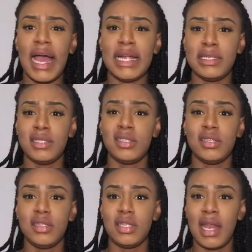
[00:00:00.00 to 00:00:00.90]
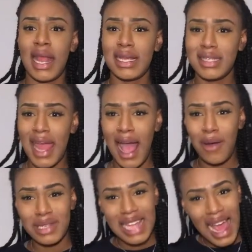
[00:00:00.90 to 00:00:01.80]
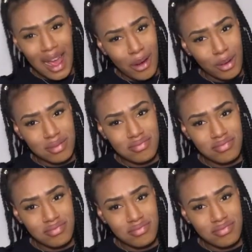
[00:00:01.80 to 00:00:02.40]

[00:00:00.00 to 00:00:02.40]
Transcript: And the next day I was out.